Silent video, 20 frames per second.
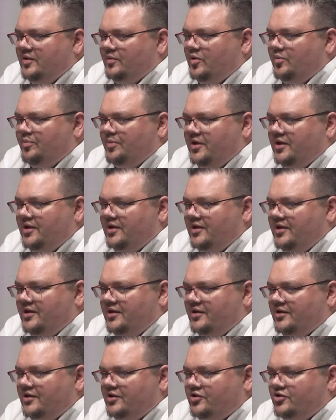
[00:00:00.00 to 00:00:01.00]
would
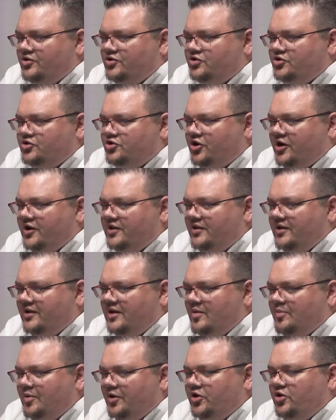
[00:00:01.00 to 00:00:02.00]
be try to
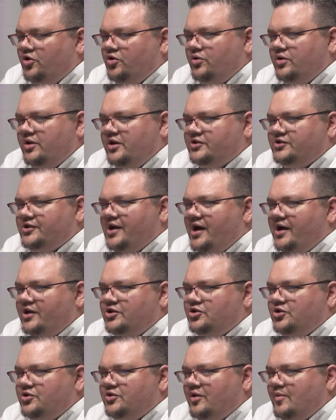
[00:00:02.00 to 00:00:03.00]
keep a curious
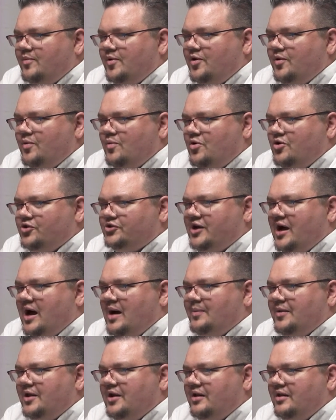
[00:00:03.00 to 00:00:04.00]
attitude about what's
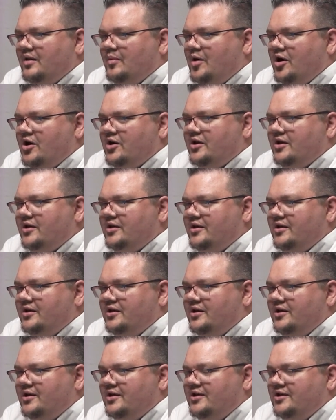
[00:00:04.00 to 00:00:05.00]
happening in the market.
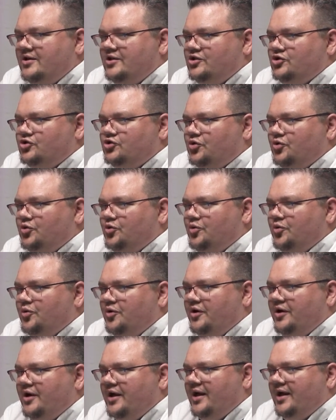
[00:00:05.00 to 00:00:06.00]
So,
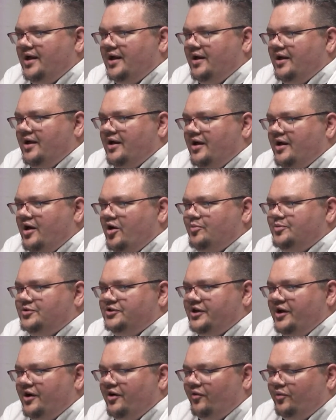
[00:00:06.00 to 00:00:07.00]

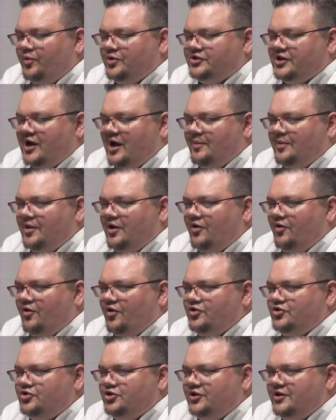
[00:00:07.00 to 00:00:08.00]
observe what's happening
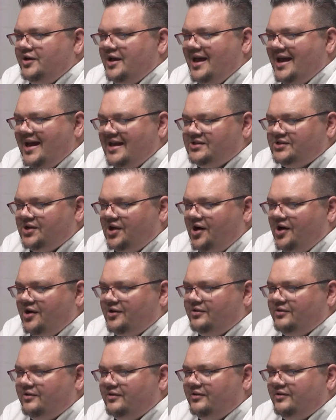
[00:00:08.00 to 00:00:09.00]
around you. It is
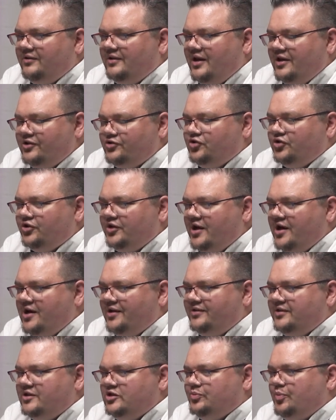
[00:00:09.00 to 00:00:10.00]
hard. It's really
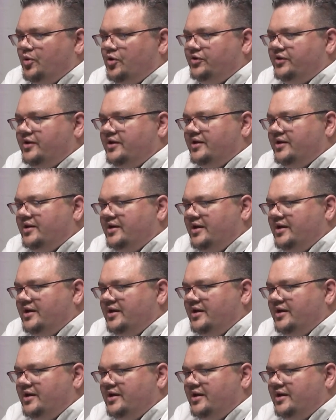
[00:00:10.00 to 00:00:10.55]
hard to spot it.